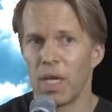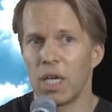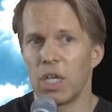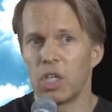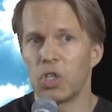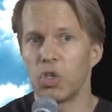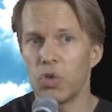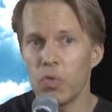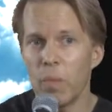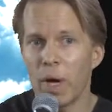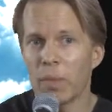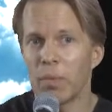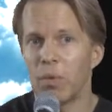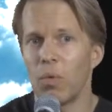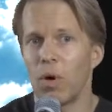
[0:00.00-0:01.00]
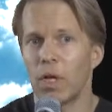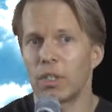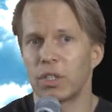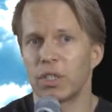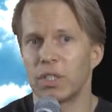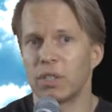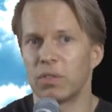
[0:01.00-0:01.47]
You might be
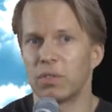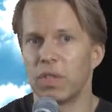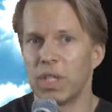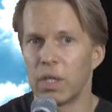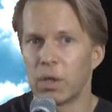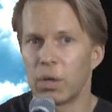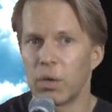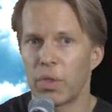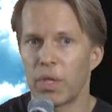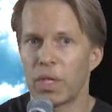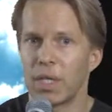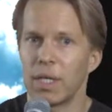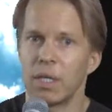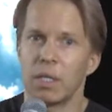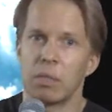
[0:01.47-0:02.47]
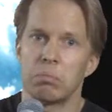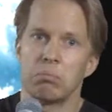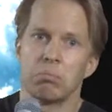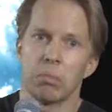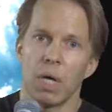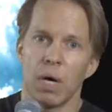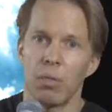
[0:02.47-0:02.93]
watching this video thinking,
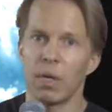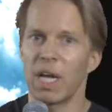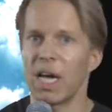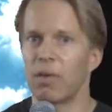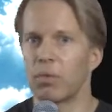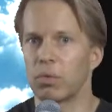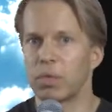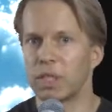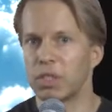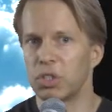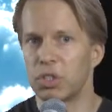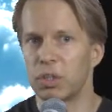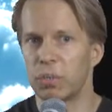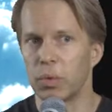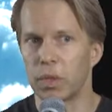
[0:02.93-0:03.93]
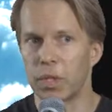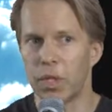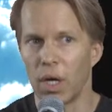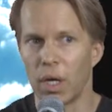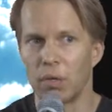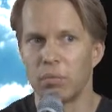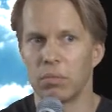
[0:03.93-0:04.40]
I want to have a relationship with
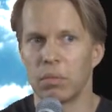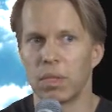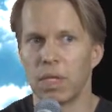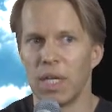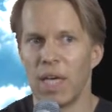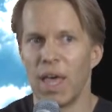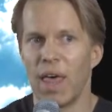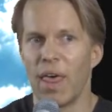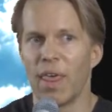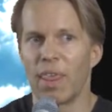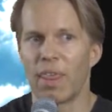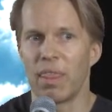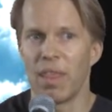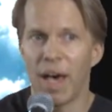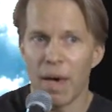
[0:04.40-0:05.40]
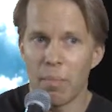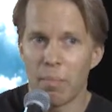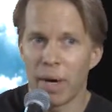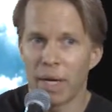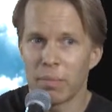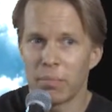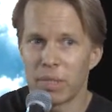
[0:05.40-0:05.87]
God. That
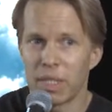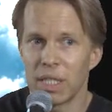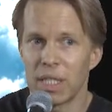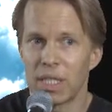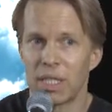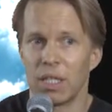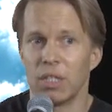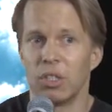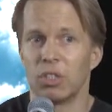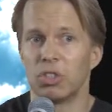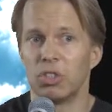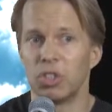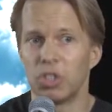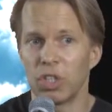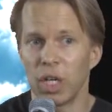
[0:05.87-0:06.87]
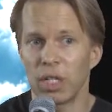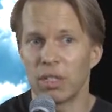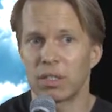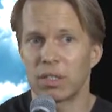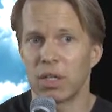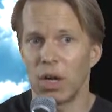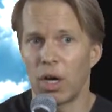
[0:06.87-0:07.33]
might be
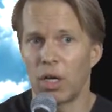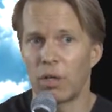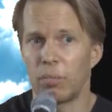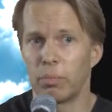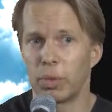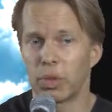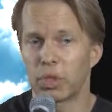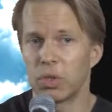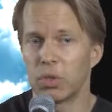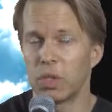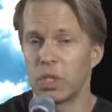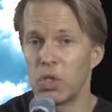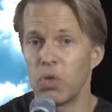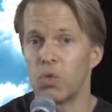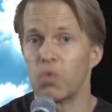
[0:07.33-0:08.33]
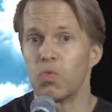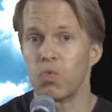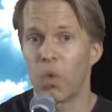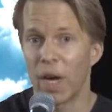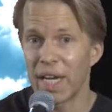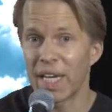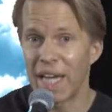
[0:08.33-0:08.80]
just God pursuing you
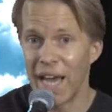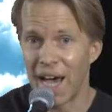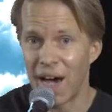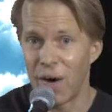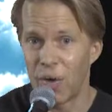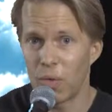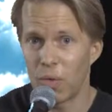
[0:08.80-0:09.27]
right now.